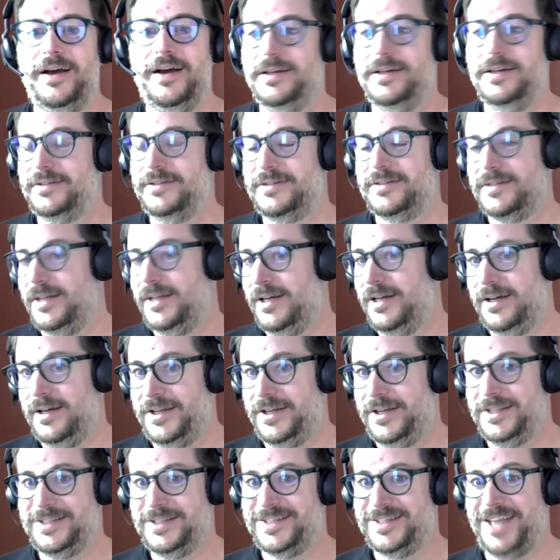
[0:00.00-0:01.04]
And
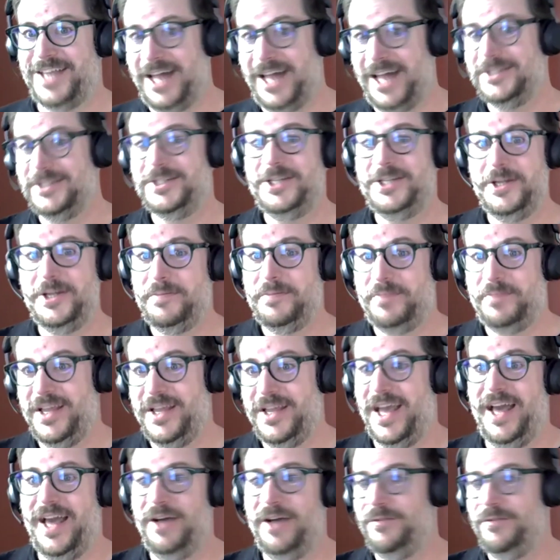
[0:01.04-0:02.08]
it's
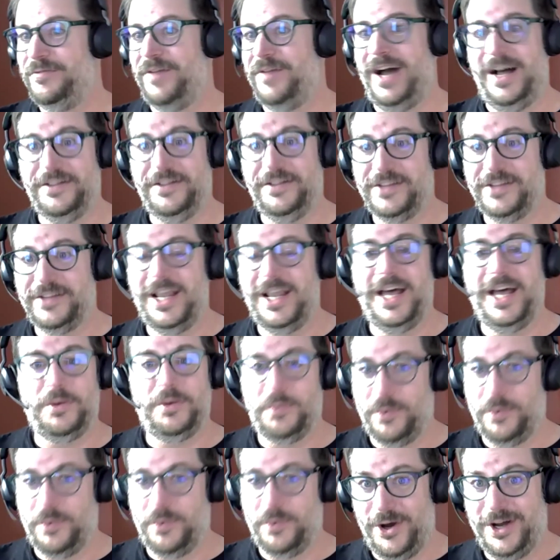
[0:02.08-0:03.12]
LCBF
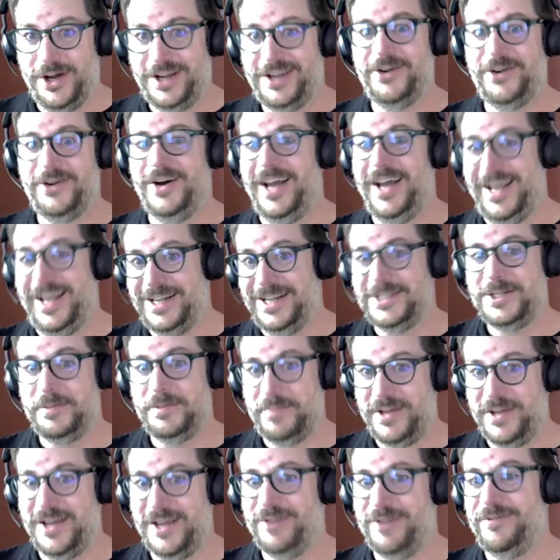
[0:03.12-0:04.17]
underline work or
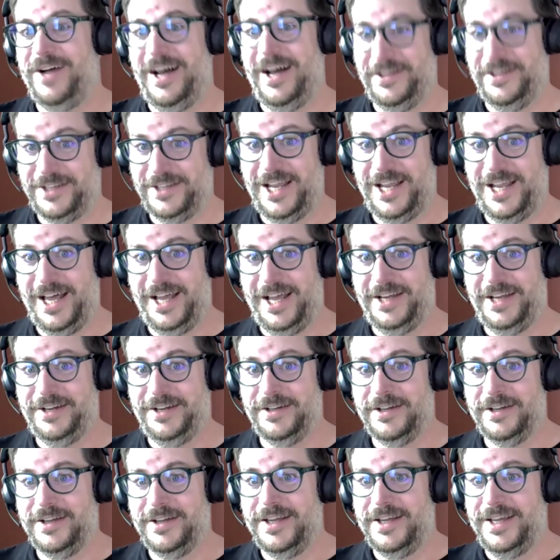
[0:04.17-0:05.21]
LCBF
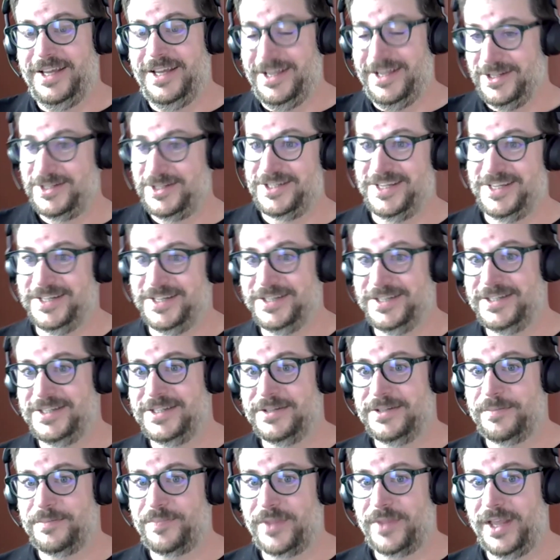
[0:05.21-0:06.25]
underline
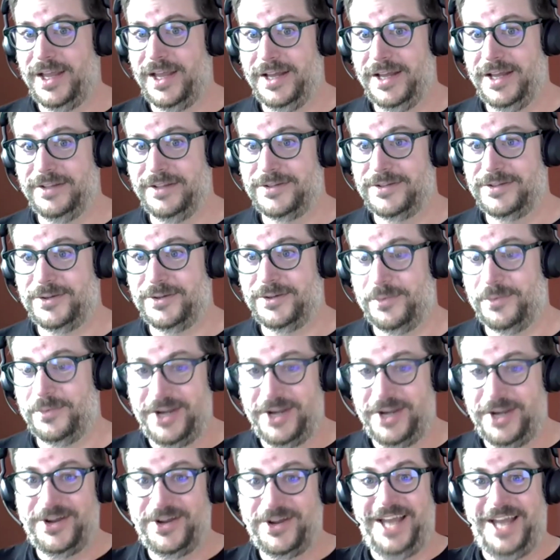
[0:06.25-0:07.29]
instance. And
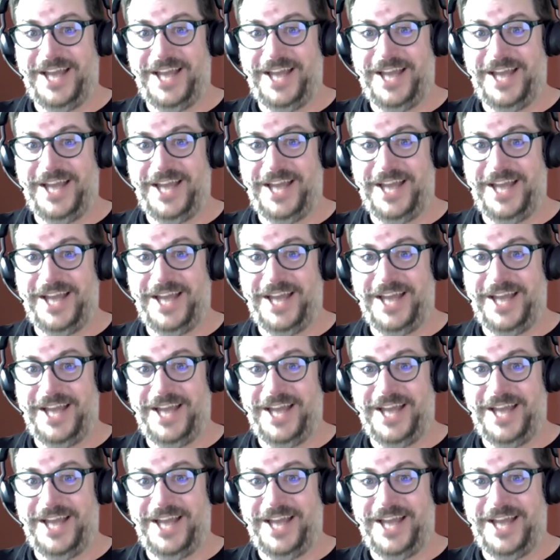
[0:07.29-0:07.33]
when you